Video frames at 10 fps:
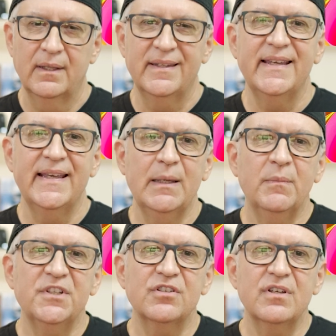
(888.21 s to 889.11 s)
The
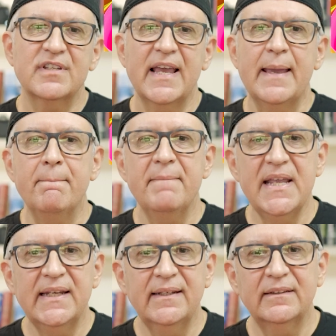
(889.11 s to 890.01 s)
images
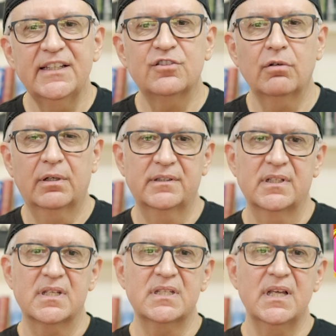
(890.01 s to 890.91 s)
immediately started
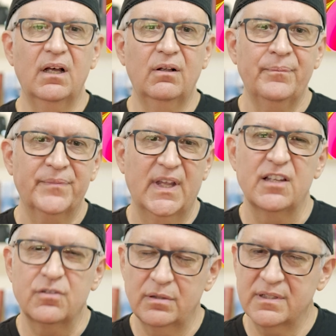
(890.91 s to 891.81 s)
to sell
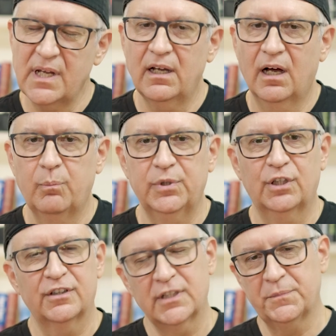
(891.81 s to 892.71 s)
as soon as I
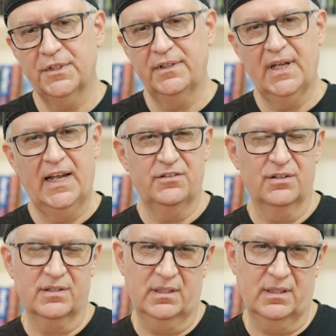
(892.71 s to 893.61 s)
uploaded them to the
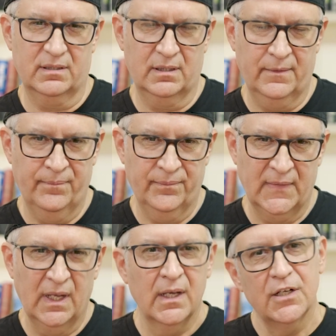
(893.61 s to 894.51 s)
agencies.
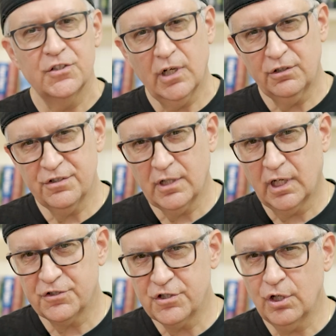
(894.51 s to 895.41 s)

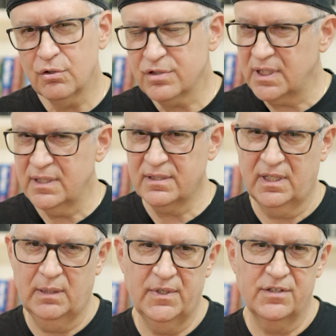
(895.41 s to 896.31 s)
Shutterstock chose this
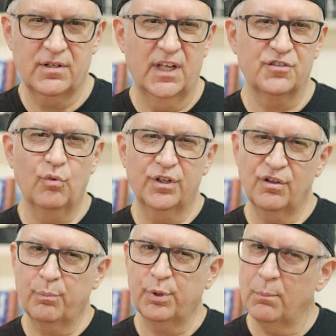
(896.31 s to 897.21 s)
image as one of
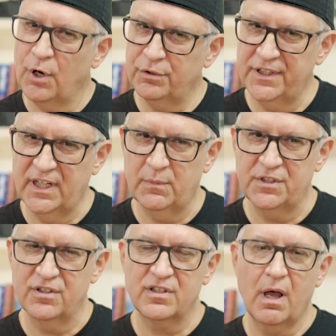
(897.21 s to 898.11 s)
the promoted
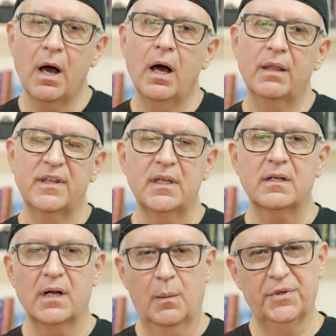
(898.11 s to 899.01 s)
images on the
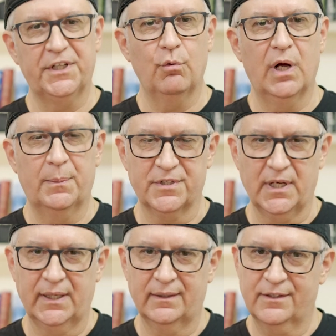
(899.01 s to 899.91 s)
company
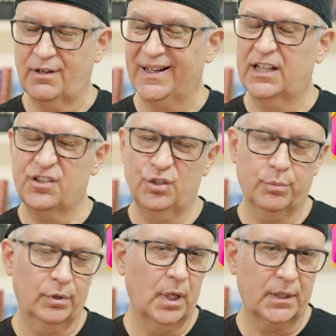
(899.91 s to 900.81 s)
website, so I got
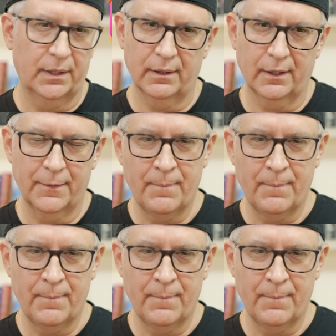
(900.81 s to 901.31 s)
super lucky there.